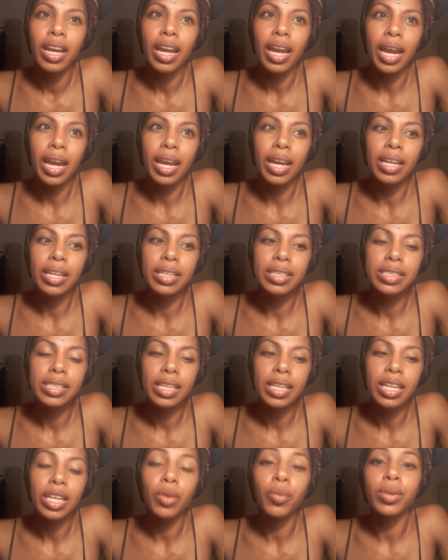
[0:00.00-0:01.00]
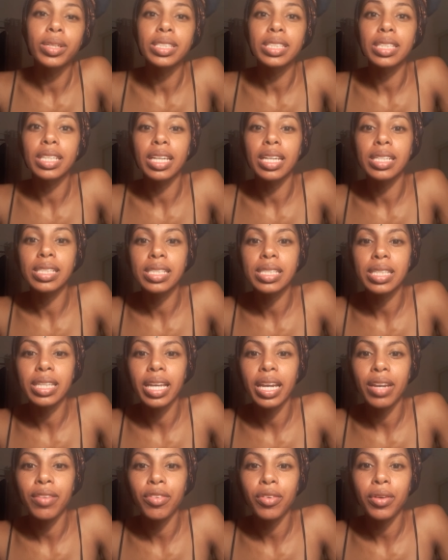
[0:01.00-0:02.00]
and he was in
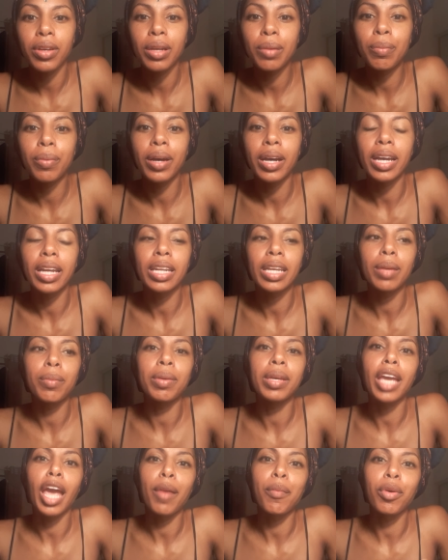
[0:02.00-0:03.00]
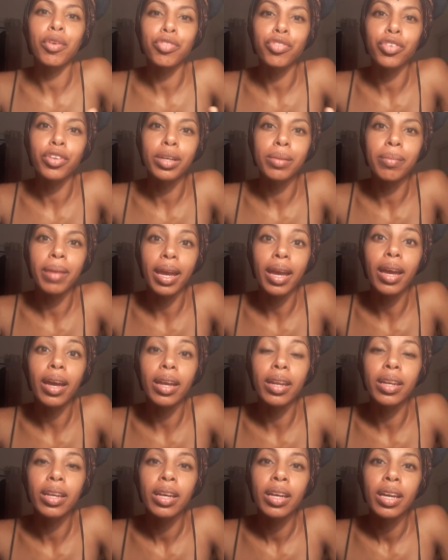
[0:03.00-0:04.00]
slavery, but he became a free
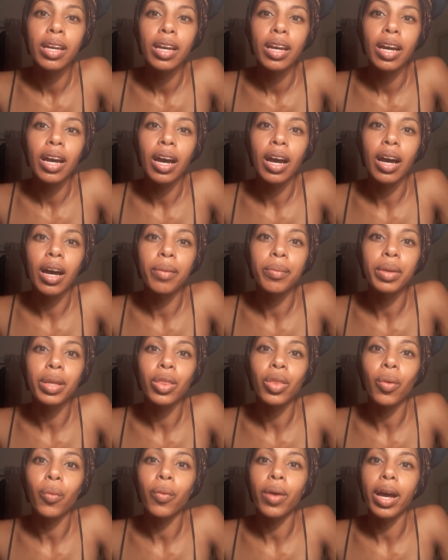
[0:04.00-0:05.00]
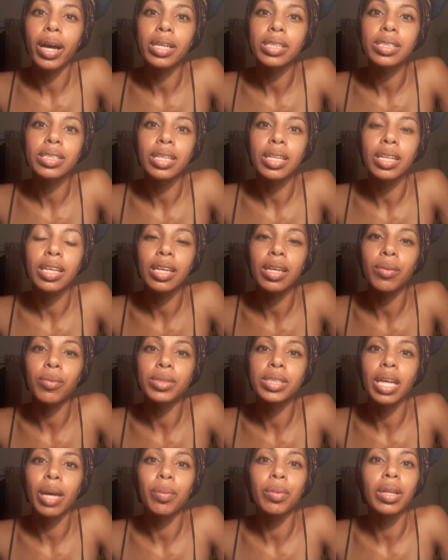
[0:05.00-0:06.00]
man um, in the West and he
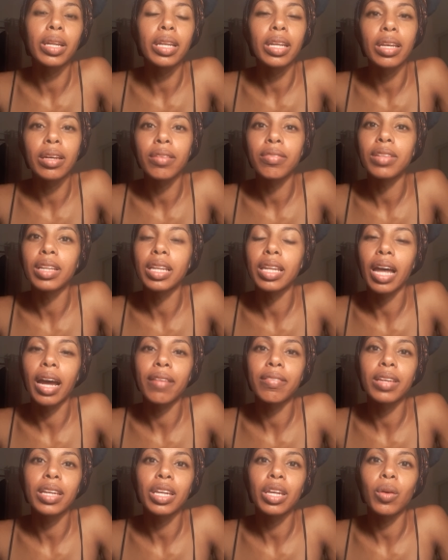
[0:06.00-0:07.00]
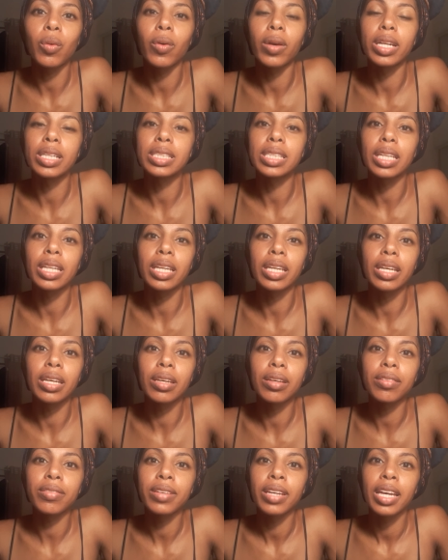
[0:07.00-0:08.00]
was able to live the life that he wanted to
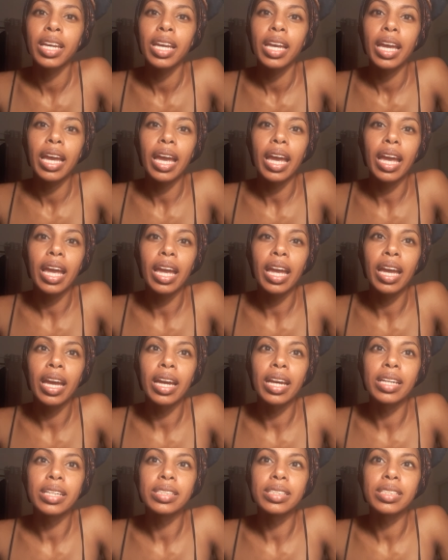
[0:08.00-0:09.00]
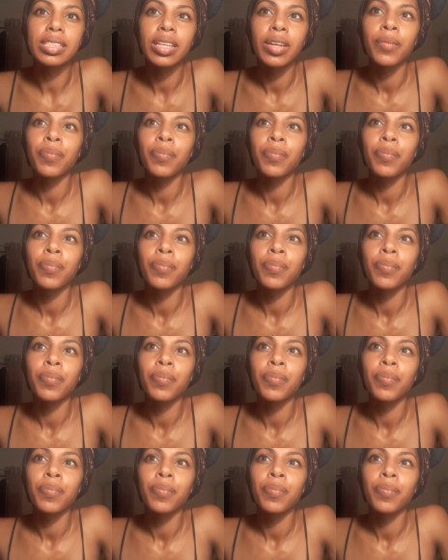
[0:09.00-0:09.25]
live. And